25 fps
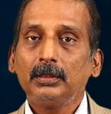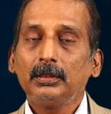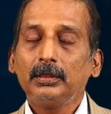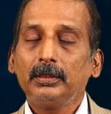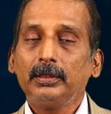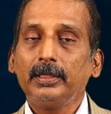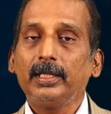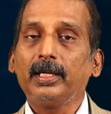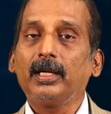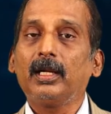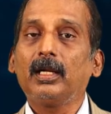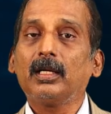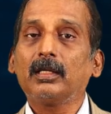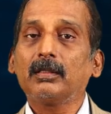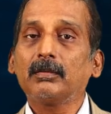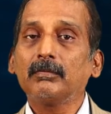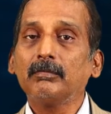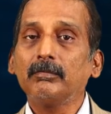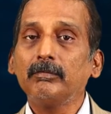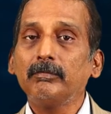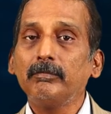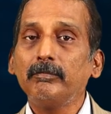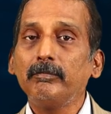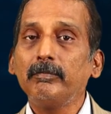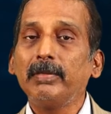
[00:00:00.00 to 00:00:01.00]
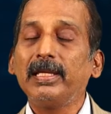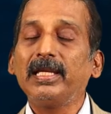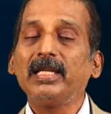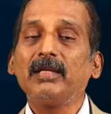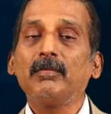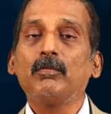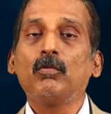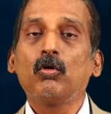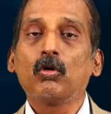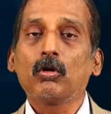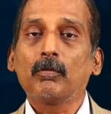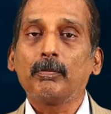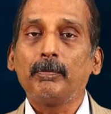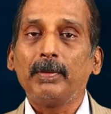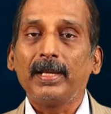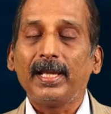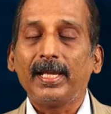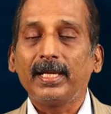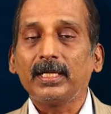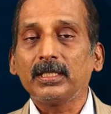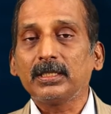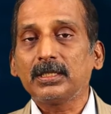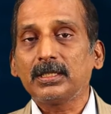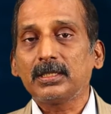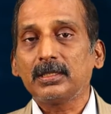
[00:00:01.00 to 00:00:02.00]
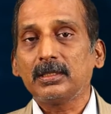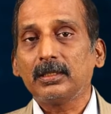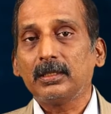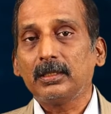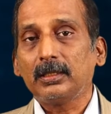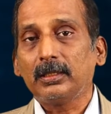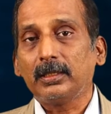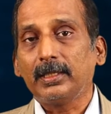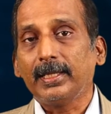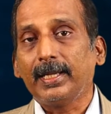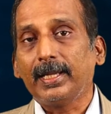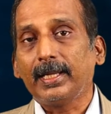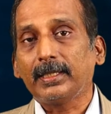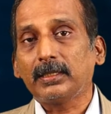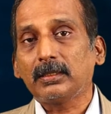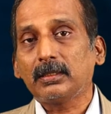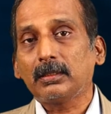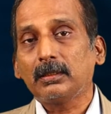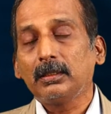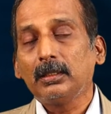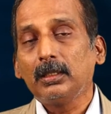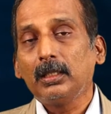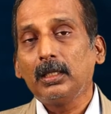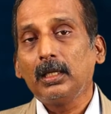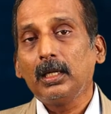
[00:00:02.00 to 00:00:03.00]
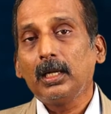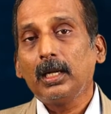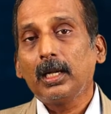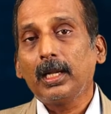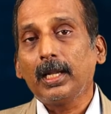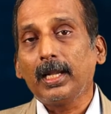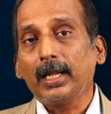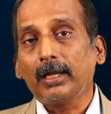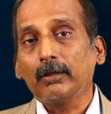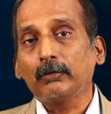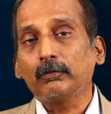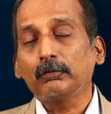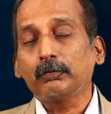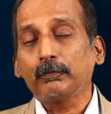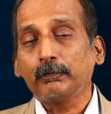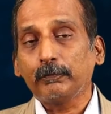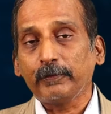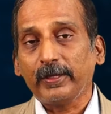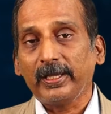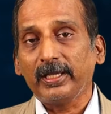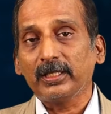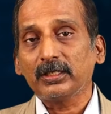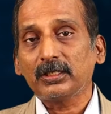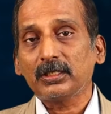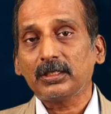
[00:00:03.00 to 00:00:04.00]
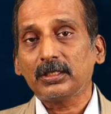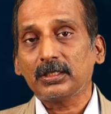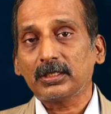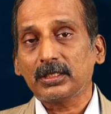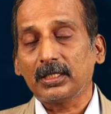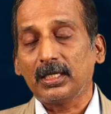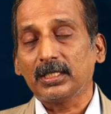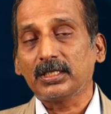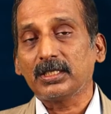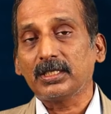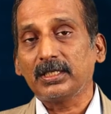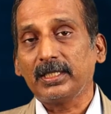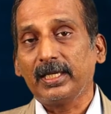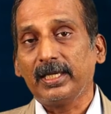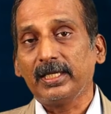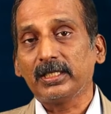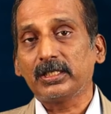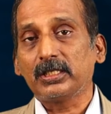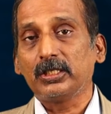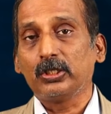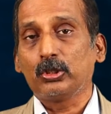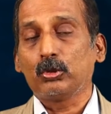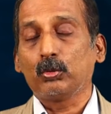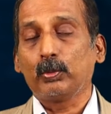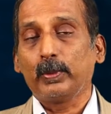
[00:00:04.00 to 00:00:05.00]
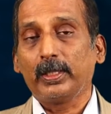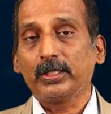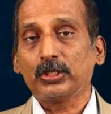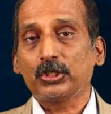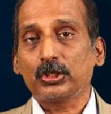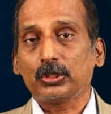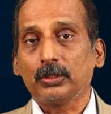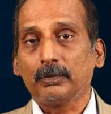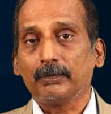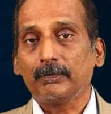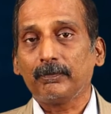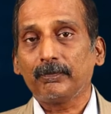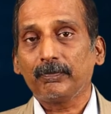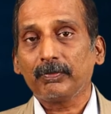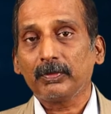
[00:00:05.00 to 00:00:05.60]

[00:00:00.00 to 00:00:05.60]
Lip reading: There are many more banks that have faced such a situation,